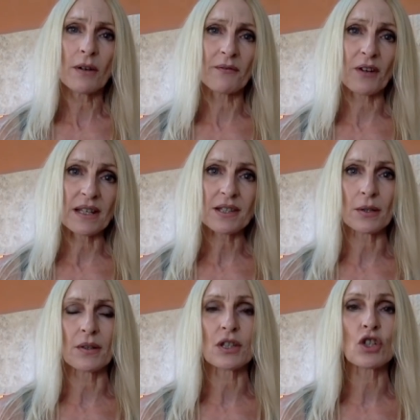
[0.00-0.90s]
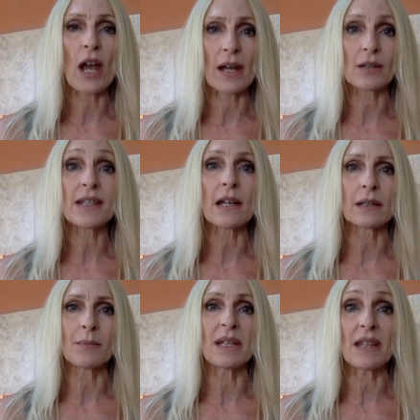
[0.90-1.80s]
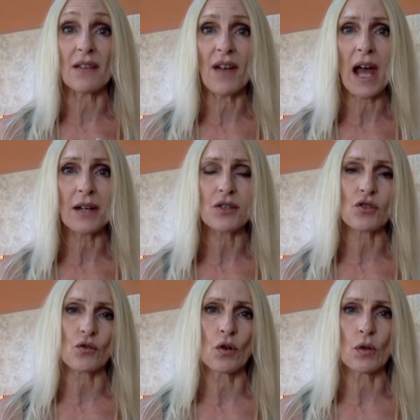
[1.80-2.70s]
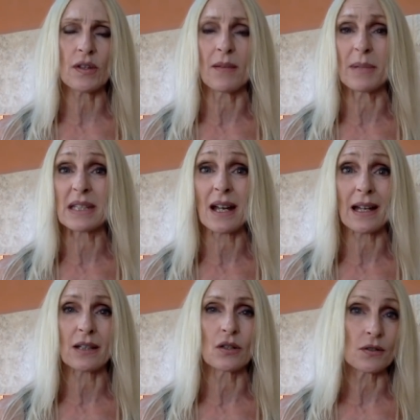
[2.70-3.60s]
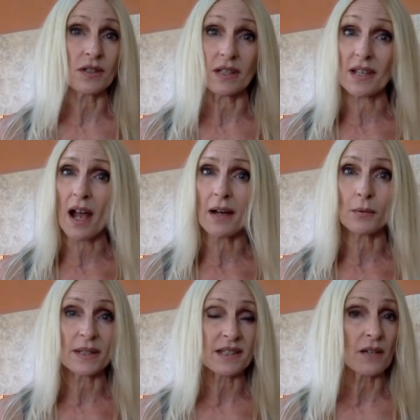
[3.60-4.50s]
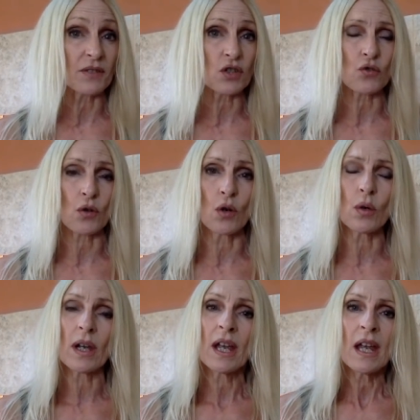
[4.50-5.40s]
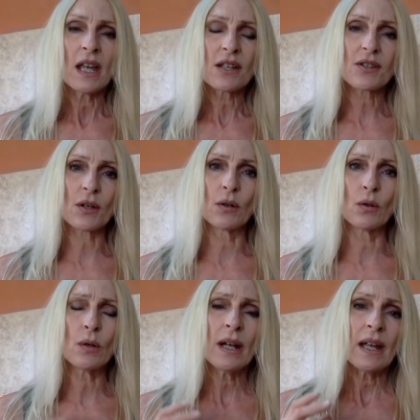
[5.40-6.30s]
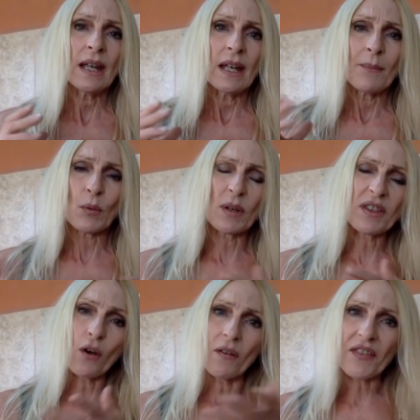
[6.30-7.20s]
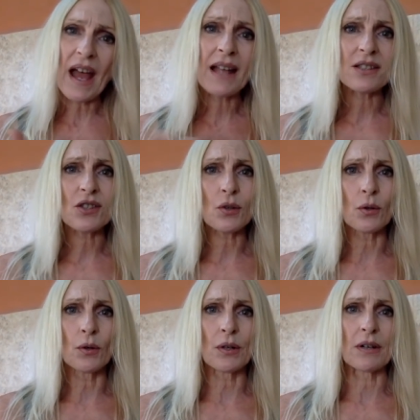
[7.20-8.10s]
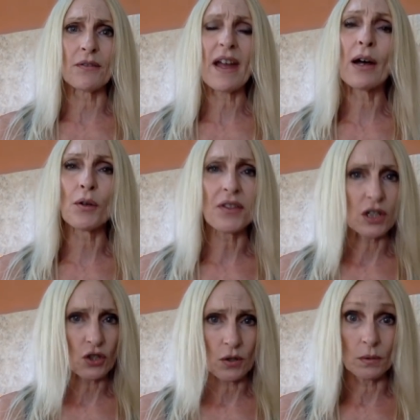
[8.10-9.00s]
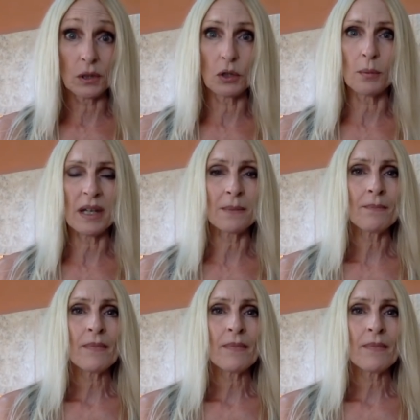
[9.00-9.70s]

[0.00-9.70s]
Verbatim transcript: from friends here at the channel telling me they've had a stroke, they've been diagnosed as high risk of a stroke. So, with that sort of health issue looming,